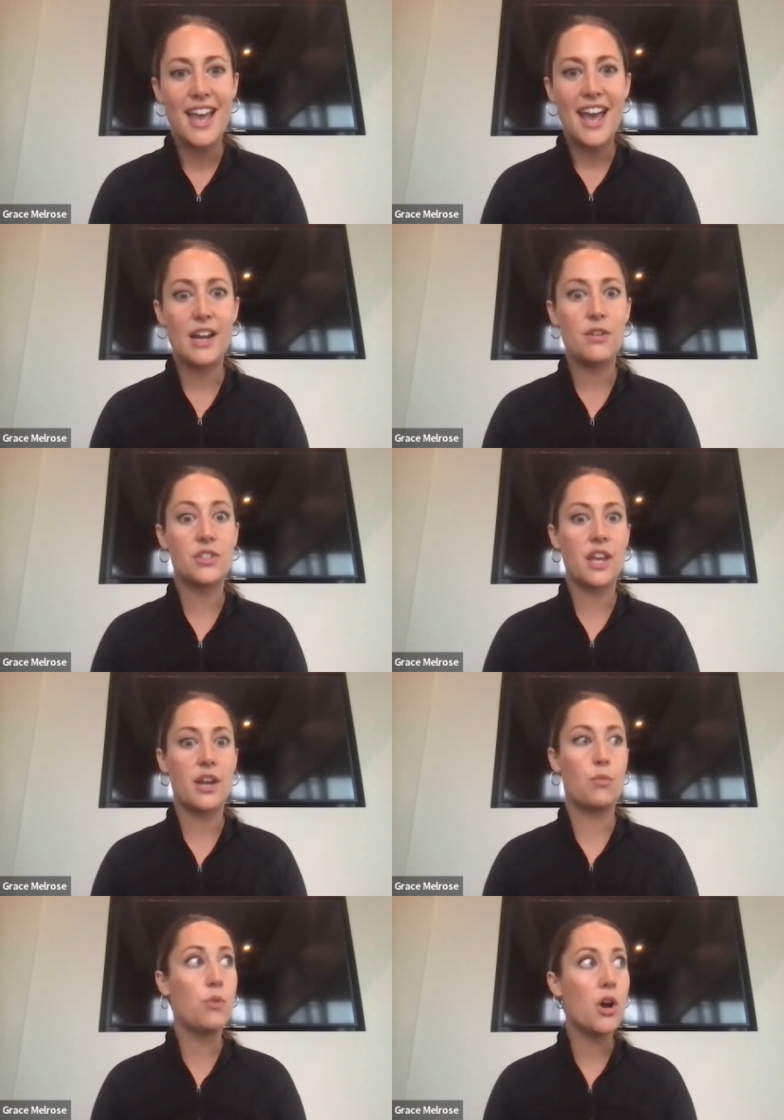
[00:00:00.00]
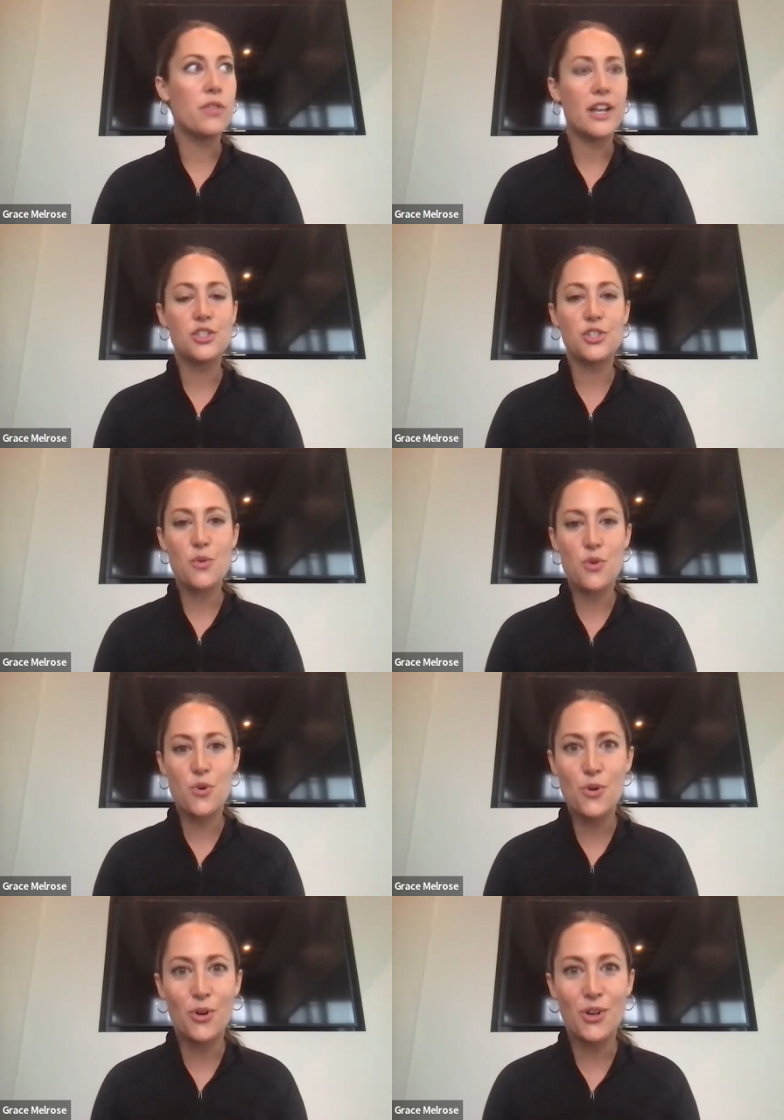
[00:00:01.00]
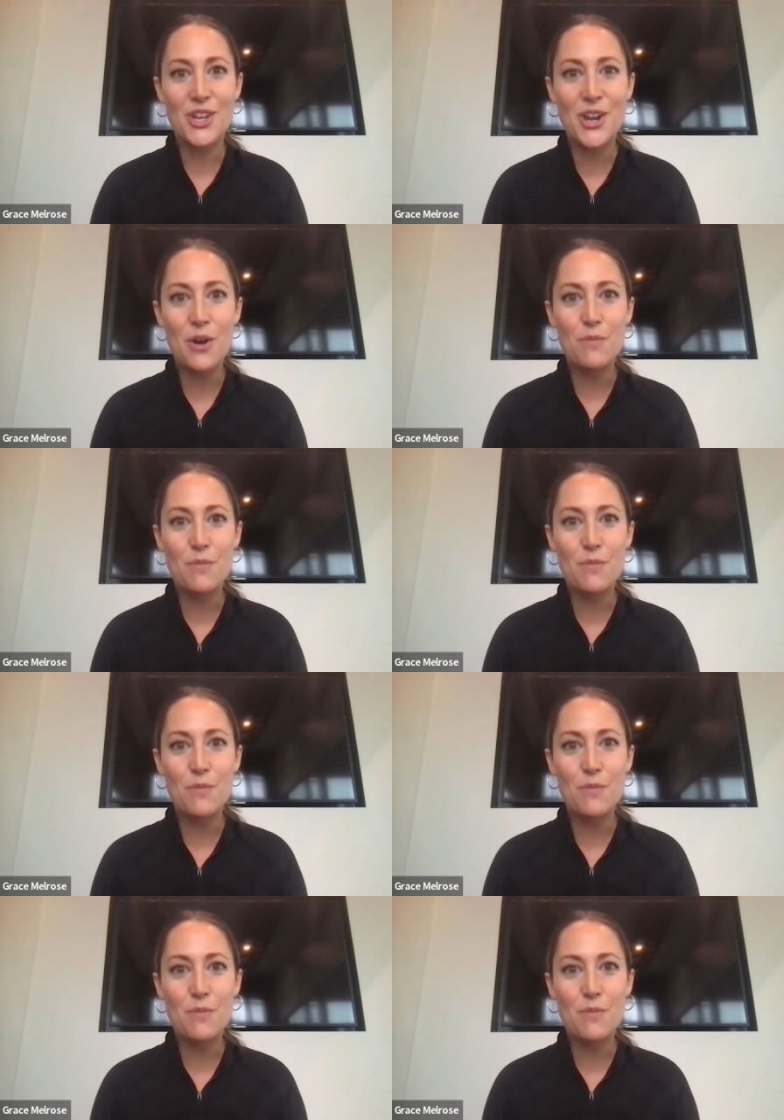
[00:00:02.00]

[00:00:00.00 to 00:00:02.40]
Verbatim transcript: And I was like, whoa, that's so cool, you know,